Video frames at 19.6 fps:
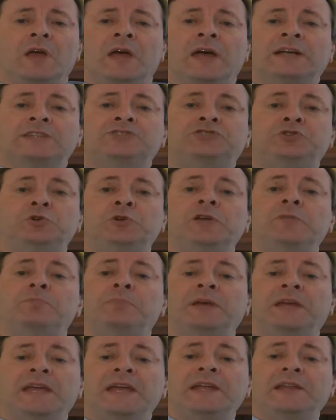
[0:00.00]
As Julian
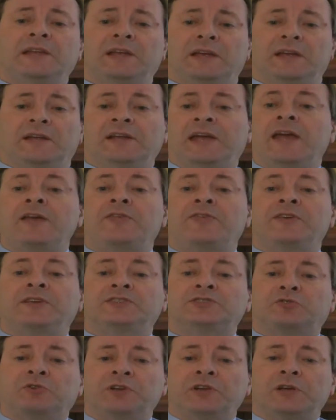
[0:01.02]
Baggini, an
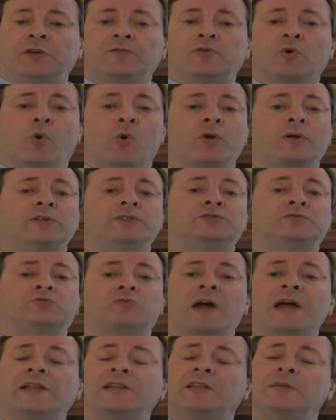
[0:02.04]
atheist critic of Dawkins,
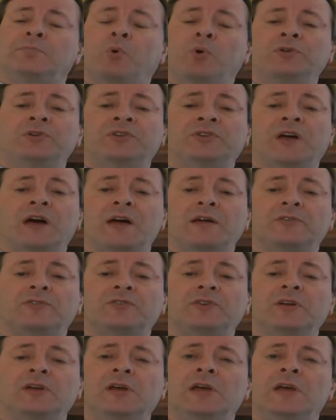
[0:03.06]
rightly pointed out,